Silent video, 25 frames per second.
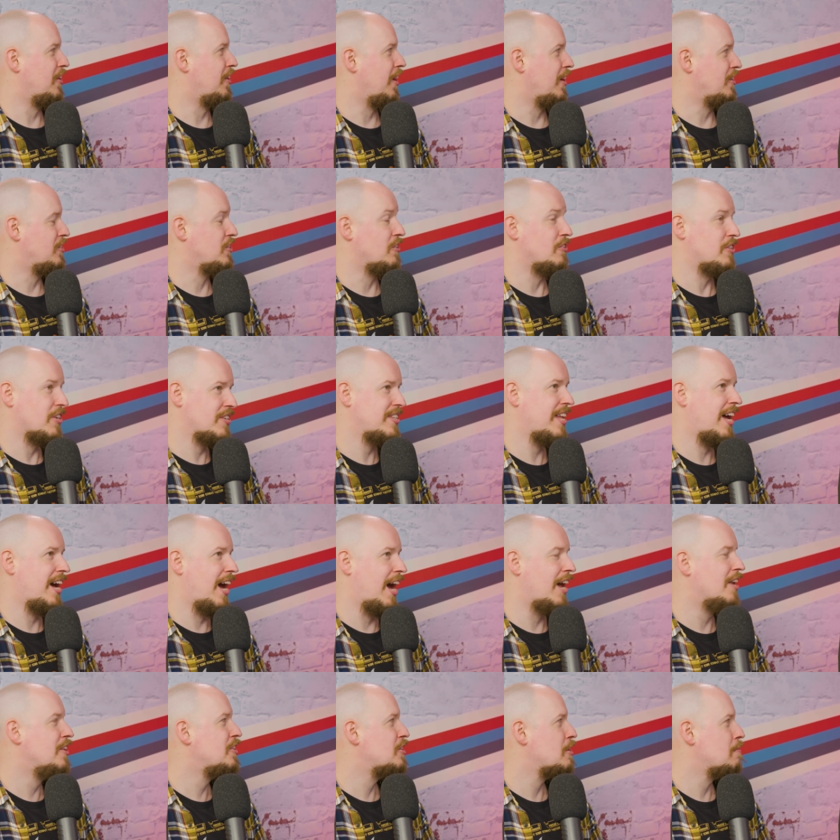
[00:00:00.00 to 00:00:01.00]
on night two. Doesn't that
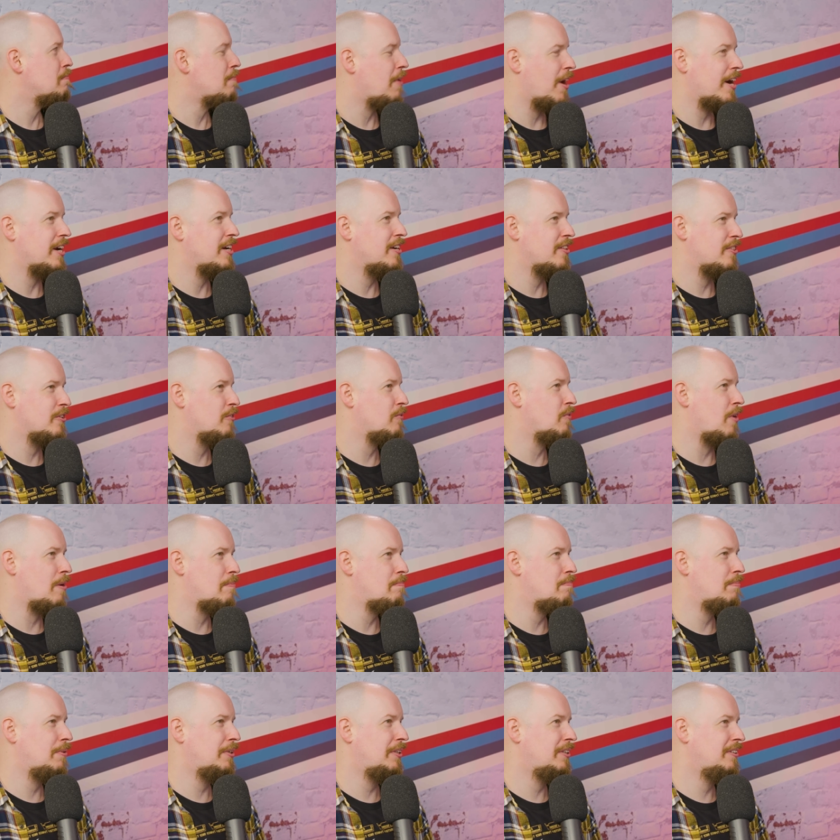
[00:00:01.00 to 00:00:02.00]
mm. undermine the
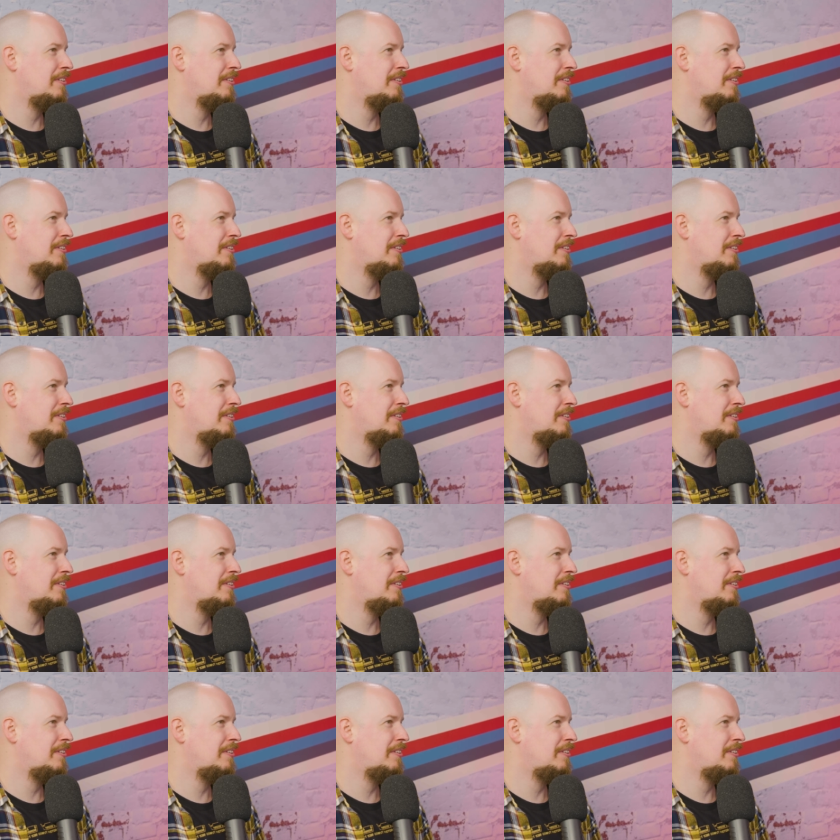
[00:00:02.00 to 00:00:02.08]
Rumble?